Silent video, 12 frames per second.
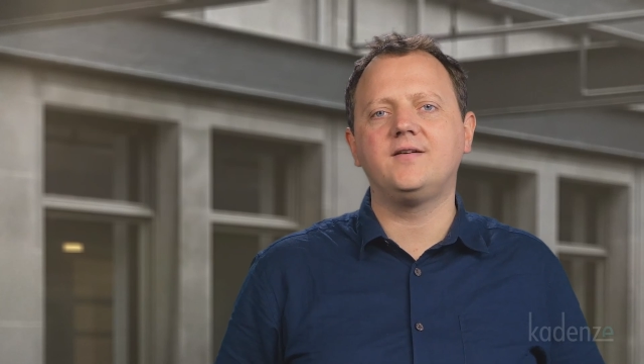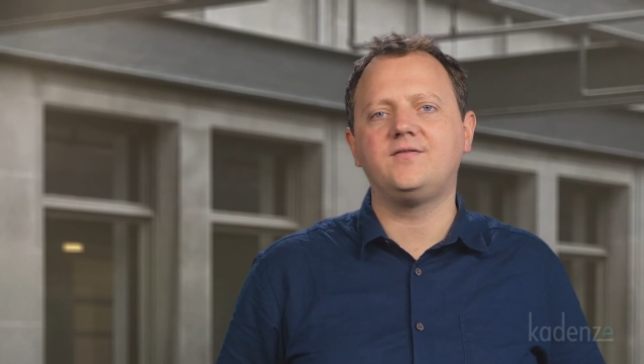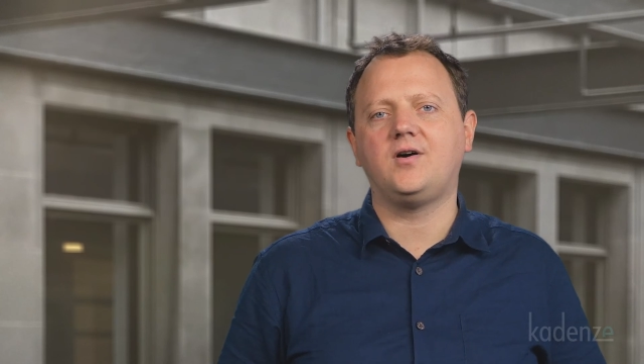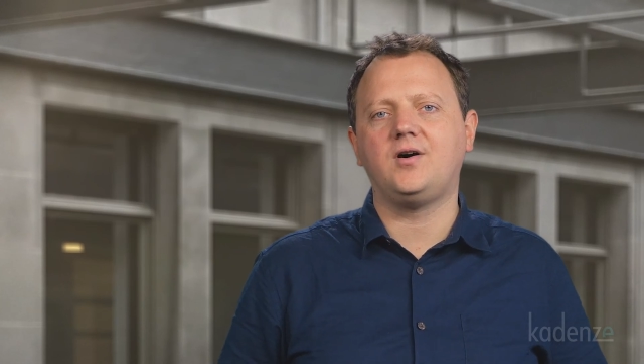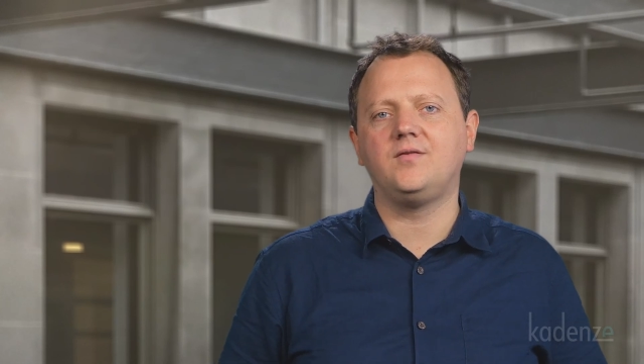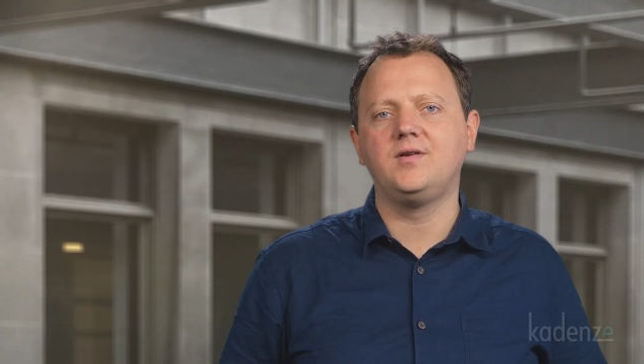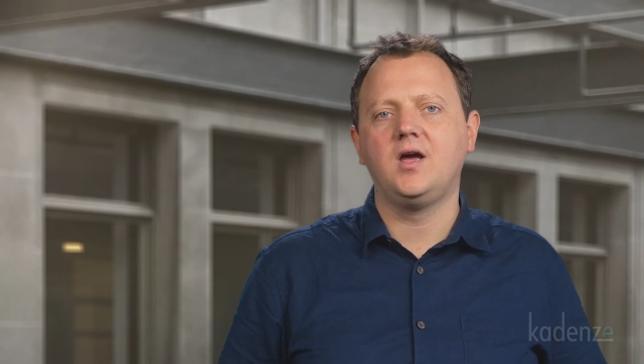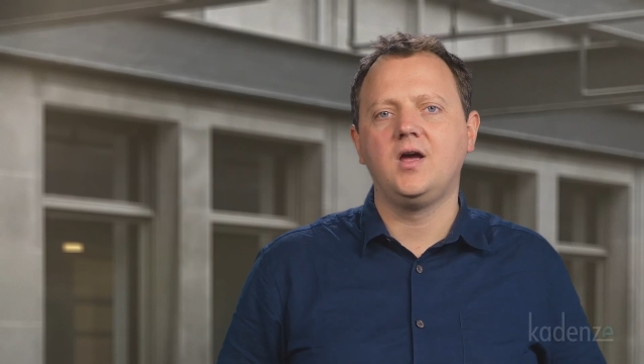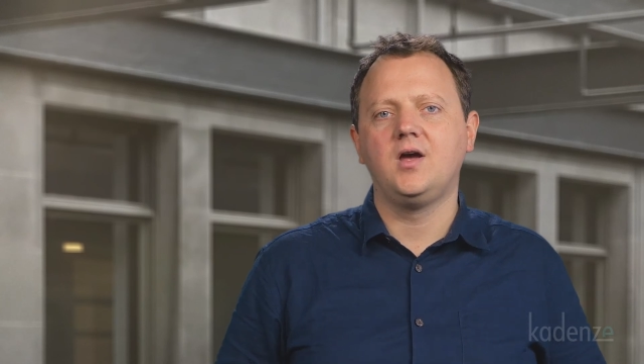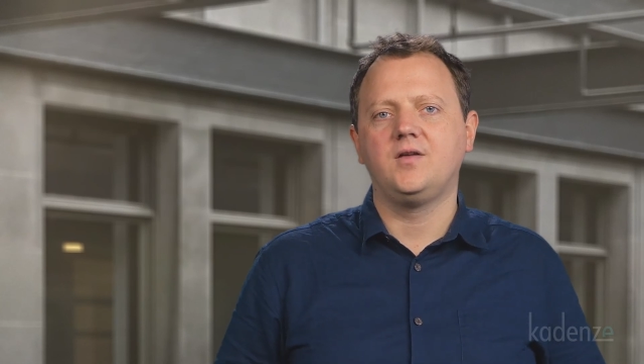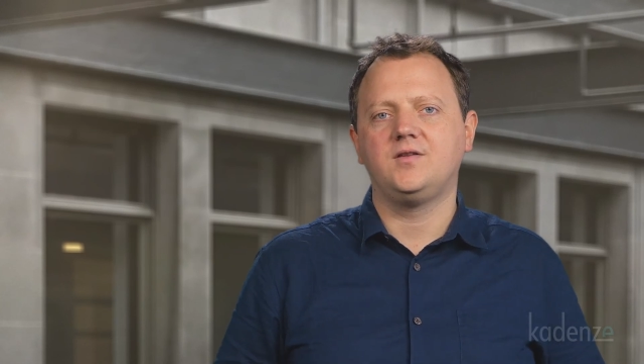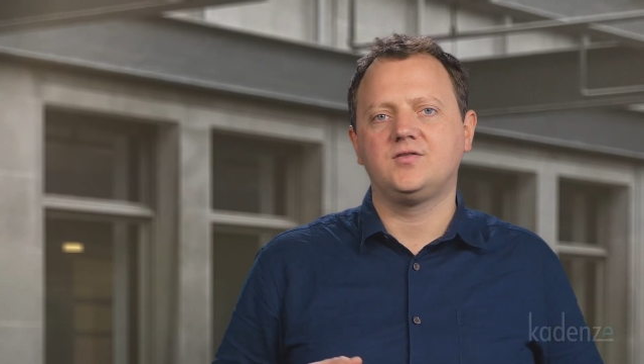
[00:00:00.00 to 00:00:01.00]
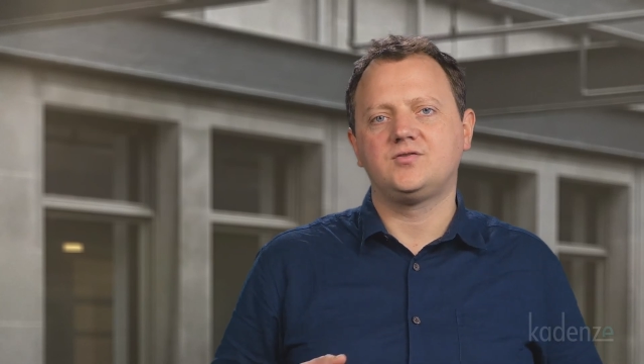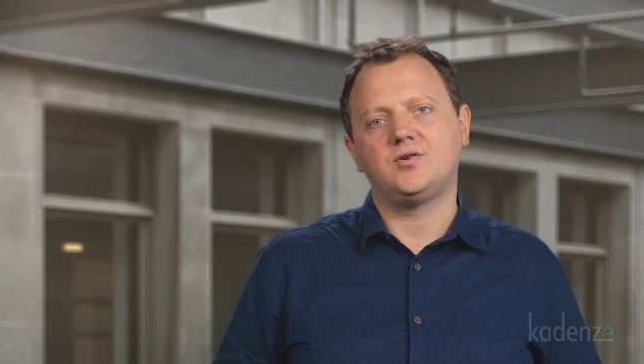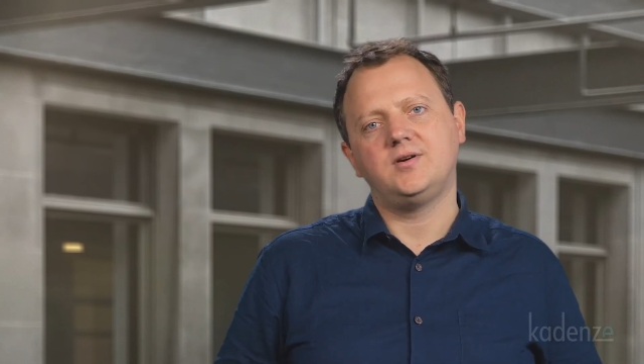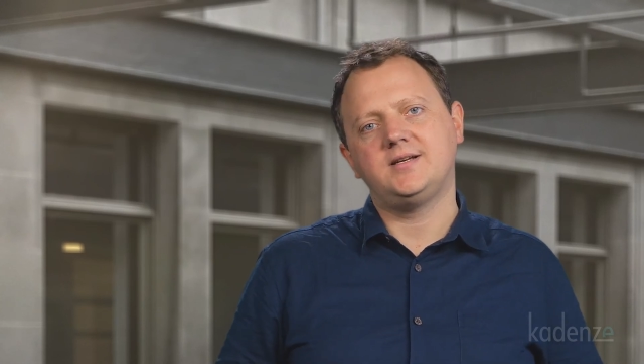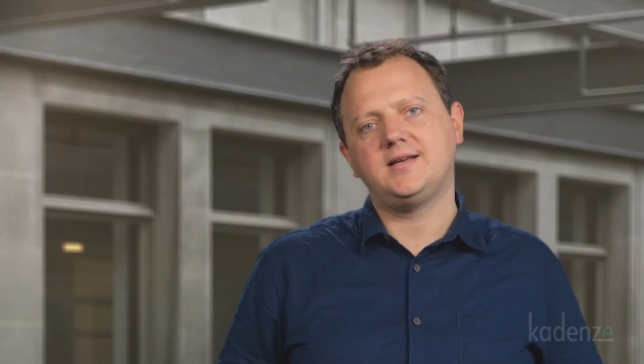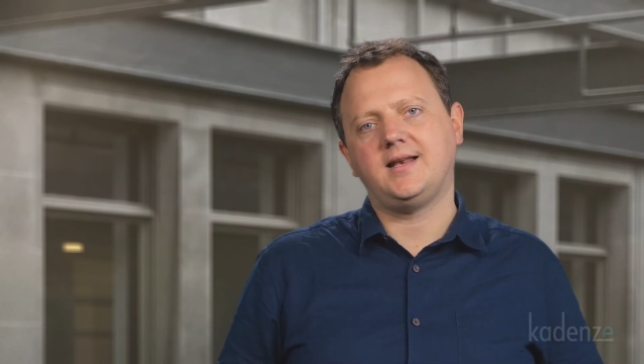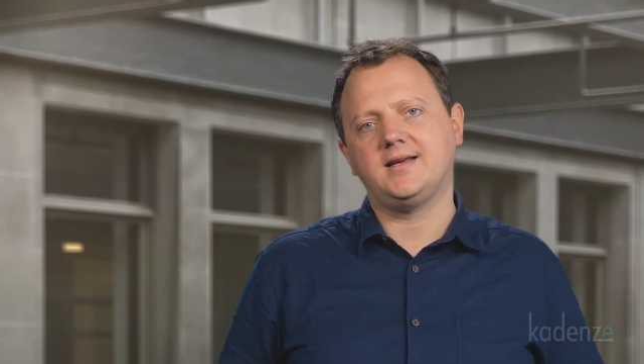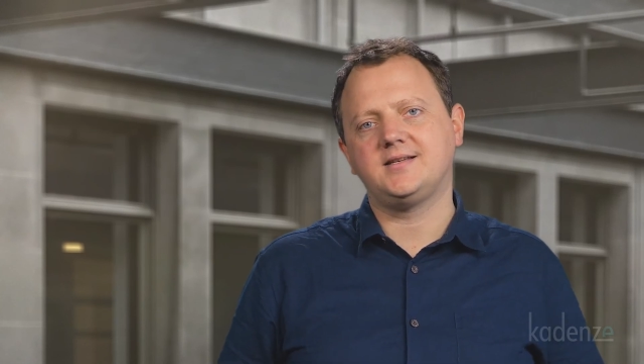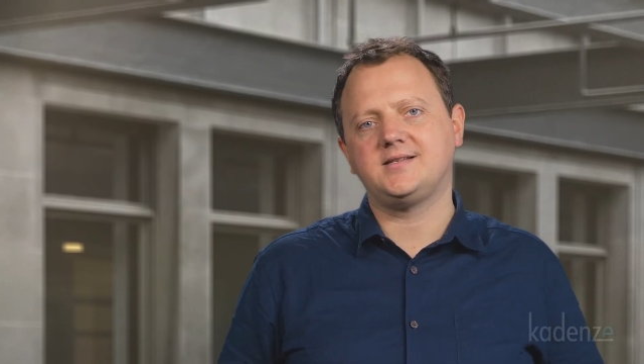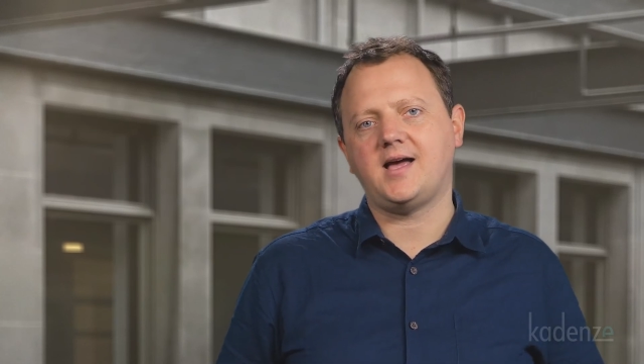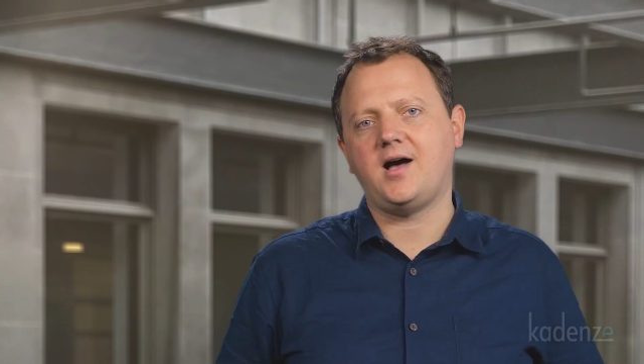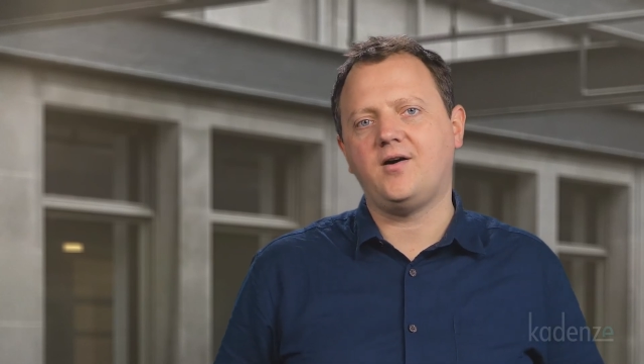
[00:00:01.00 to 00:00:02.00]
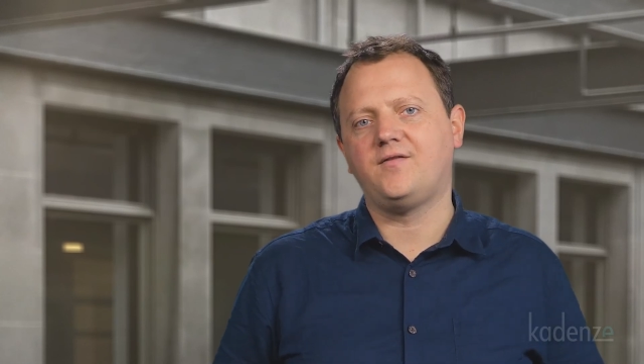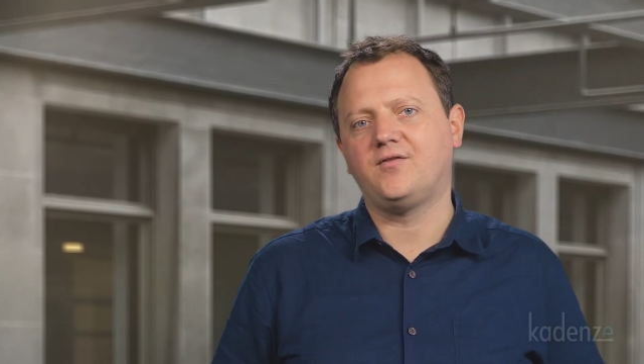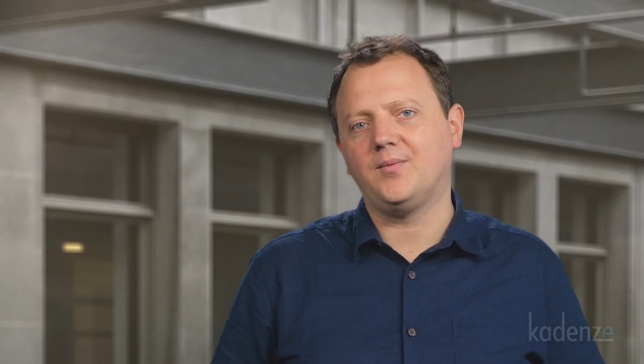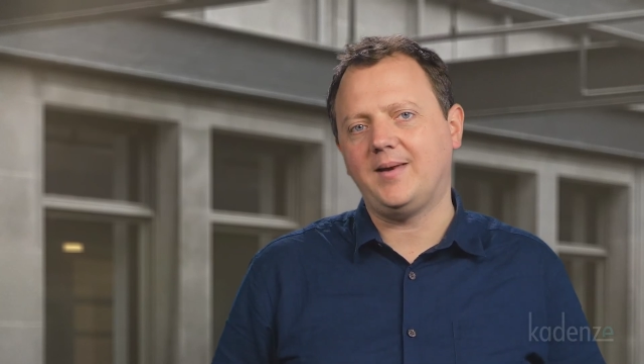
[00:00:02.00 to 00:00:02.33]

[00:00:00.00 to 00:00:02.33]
evolved the storytelling style for